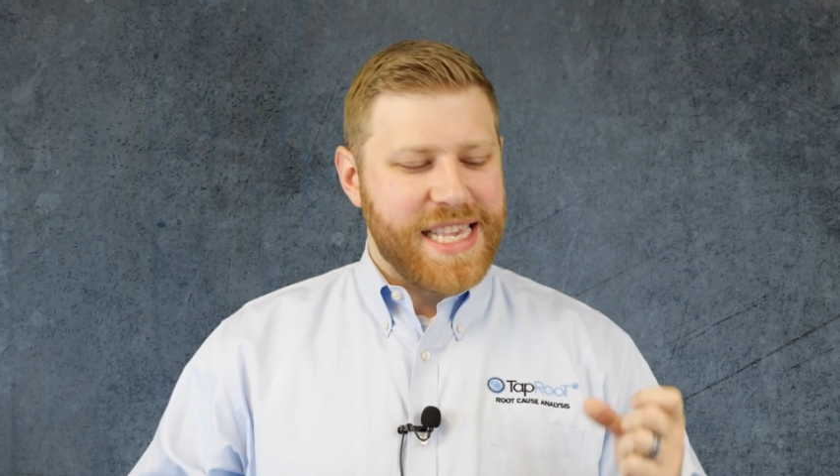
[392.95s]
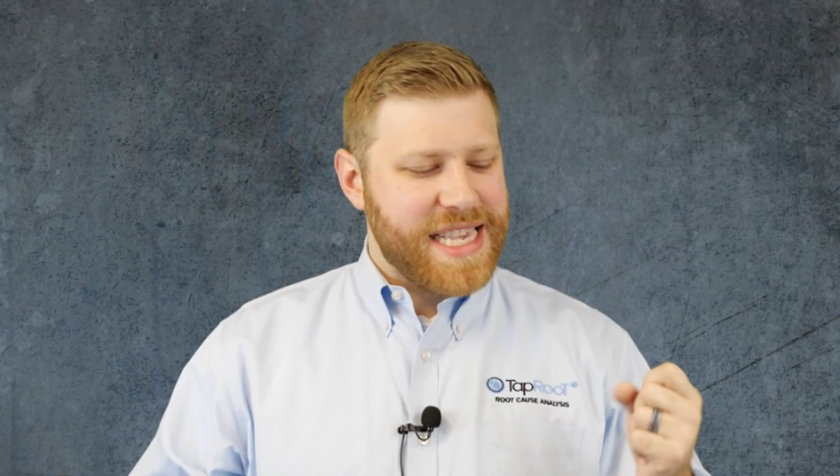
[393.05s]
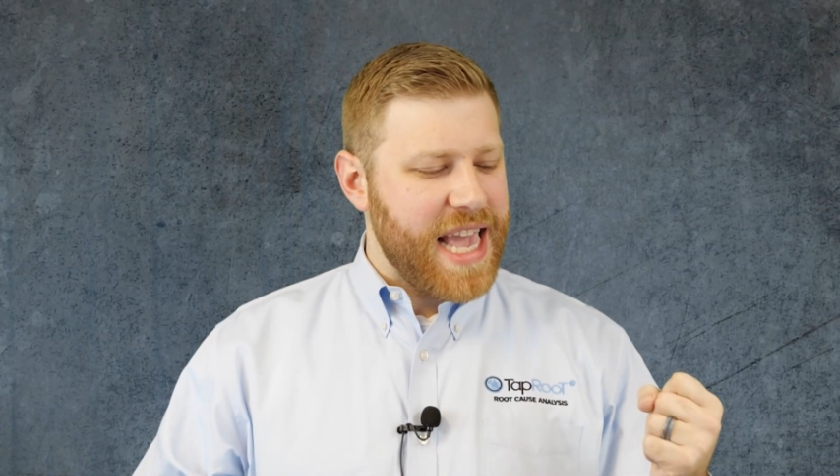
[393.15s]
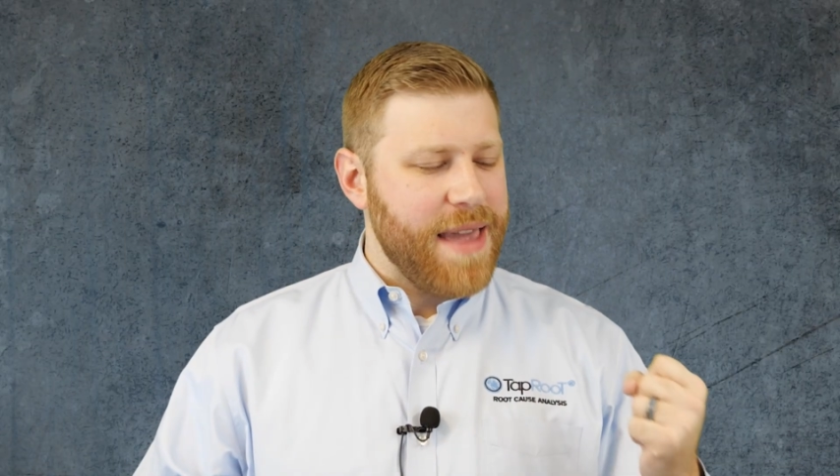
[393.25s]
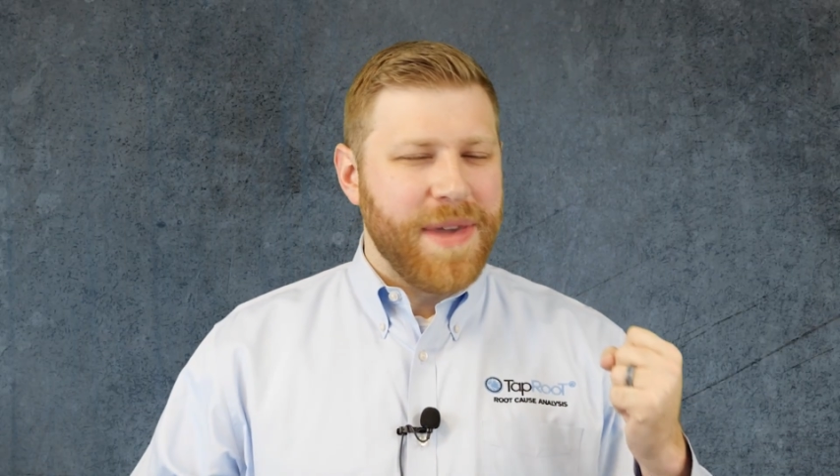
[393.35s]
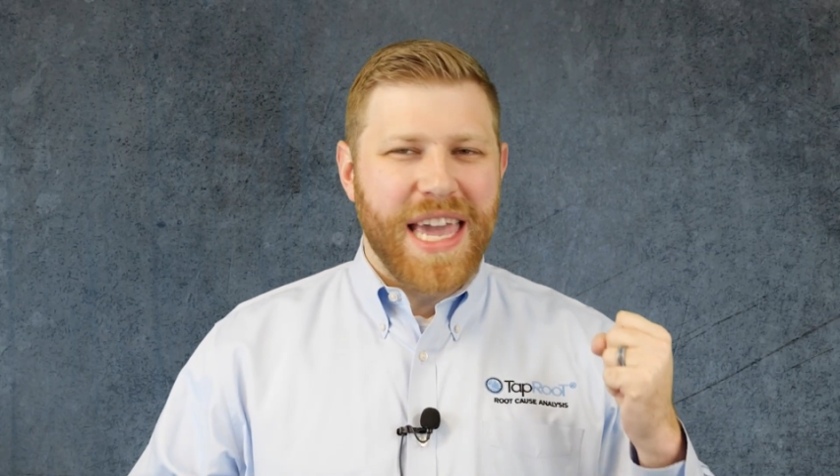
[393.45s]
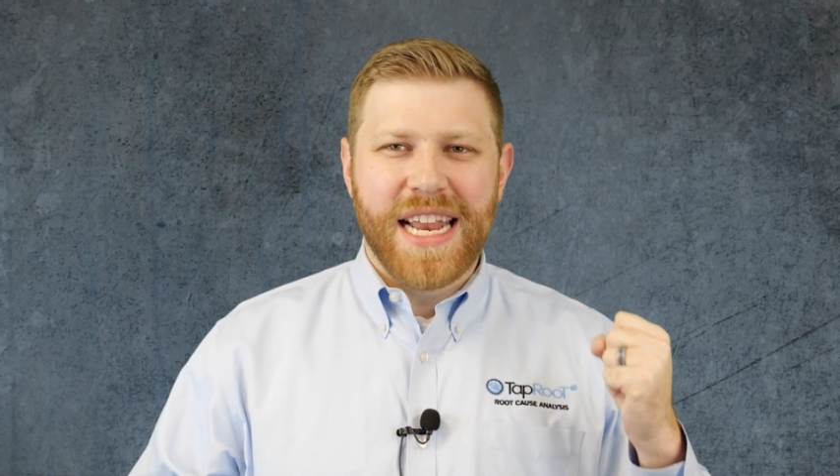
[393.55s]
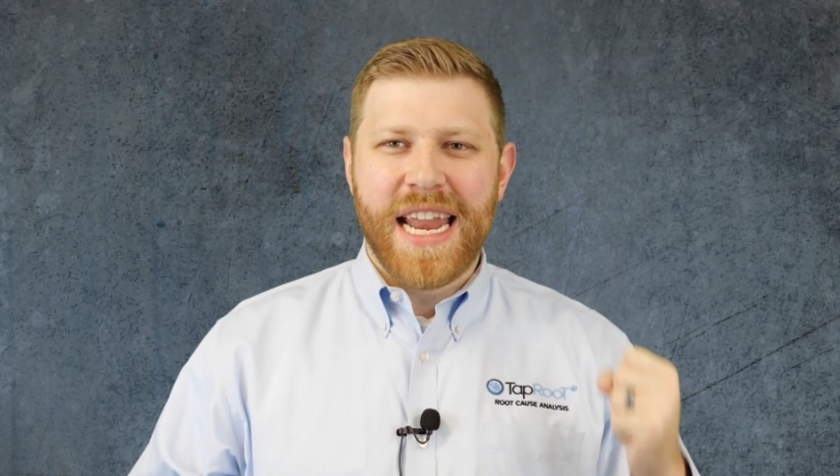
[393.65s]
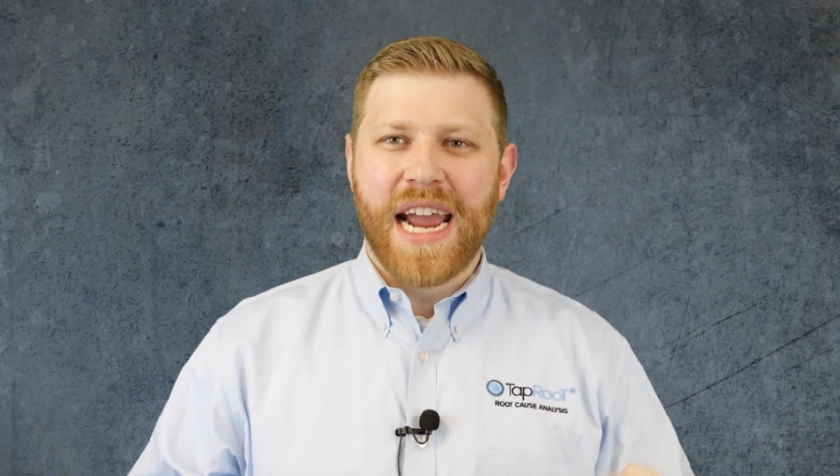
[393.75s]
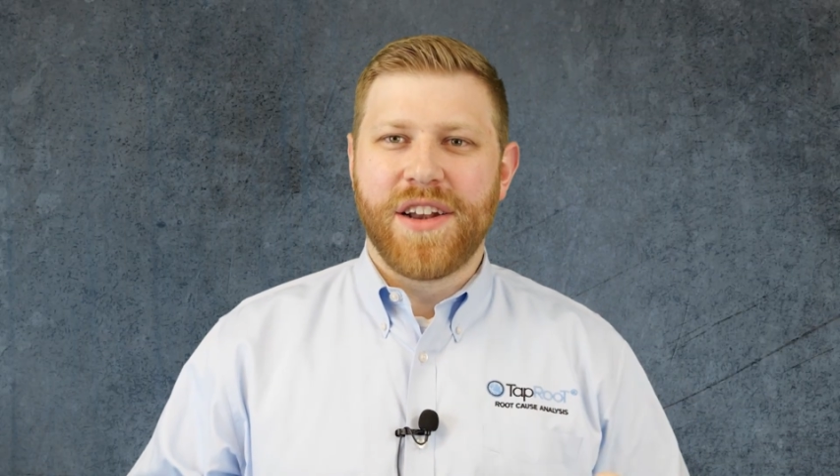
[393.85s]
the same
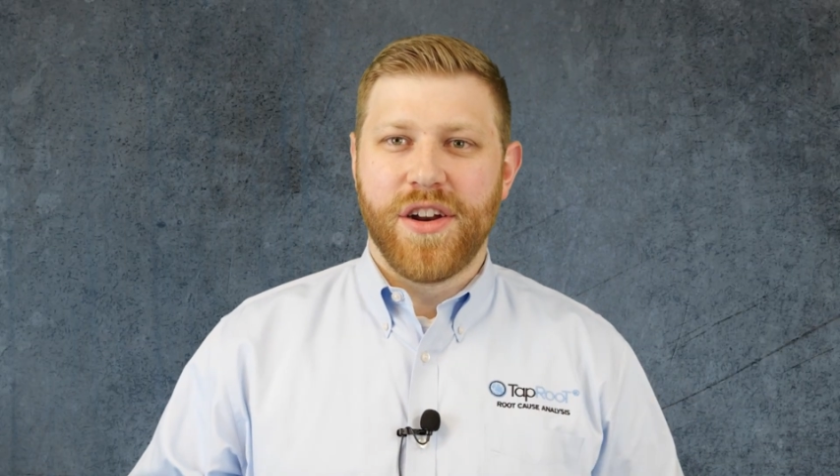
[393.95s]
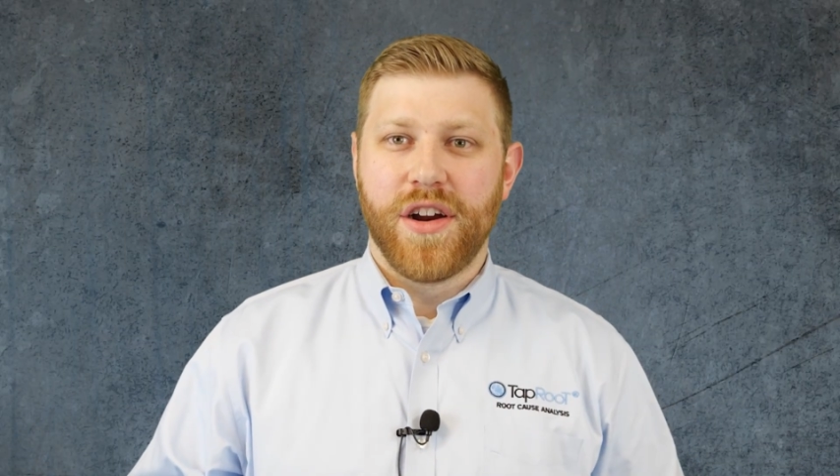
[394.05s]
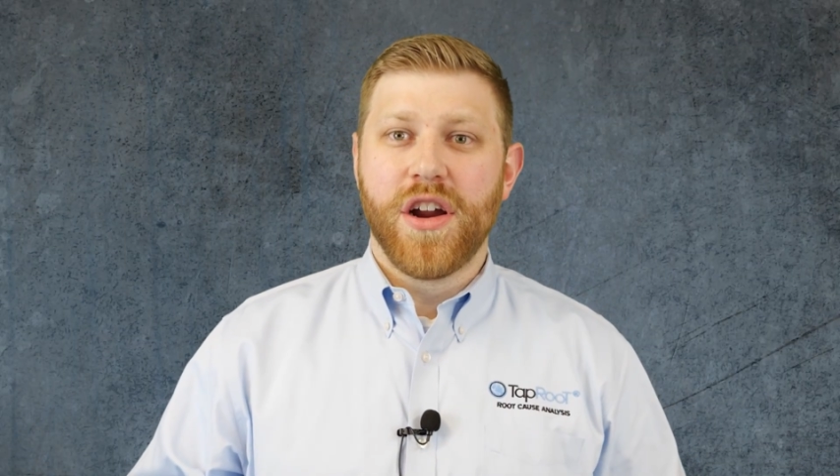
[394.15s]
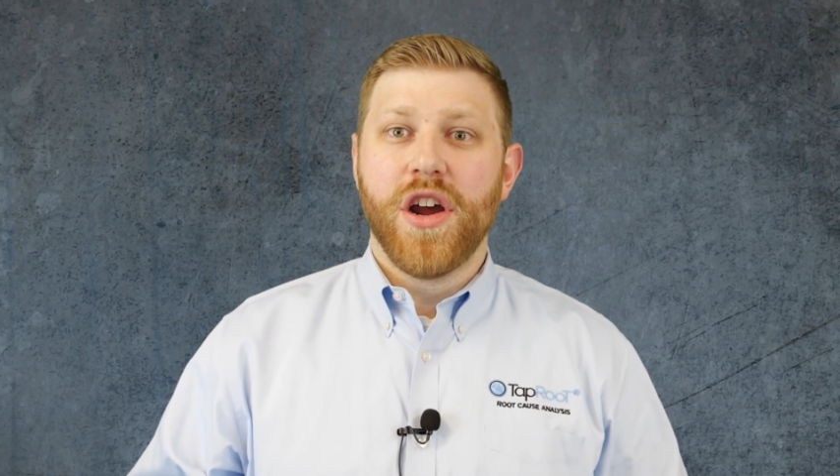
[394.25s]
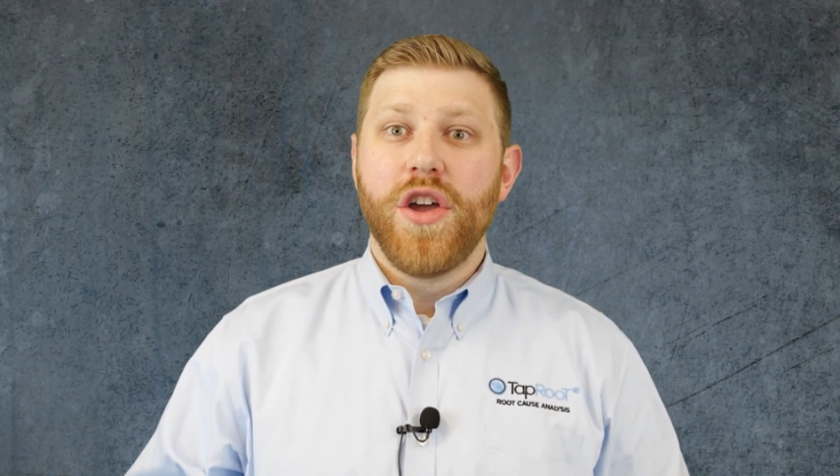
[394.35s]
connector,